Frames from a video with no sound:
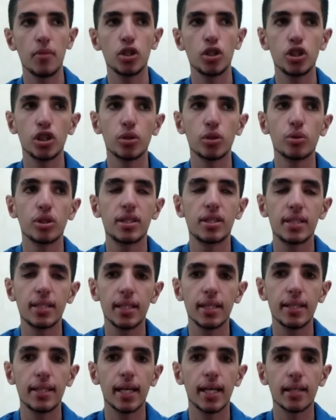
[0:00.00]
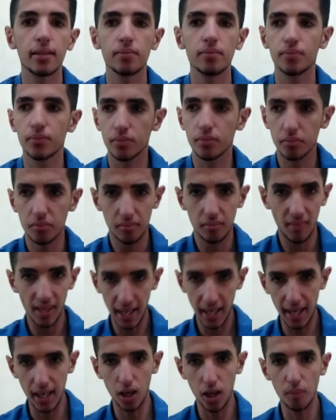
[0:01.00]
you would see that
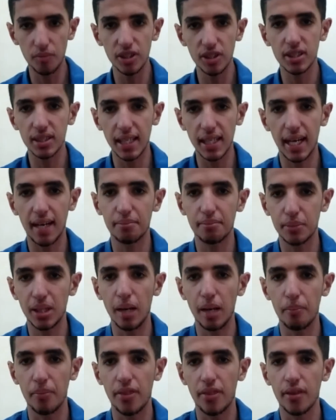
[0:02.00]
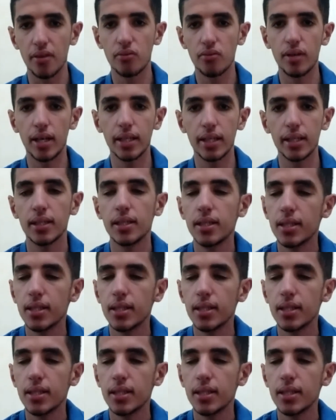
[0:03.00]
I obviously have depth, right?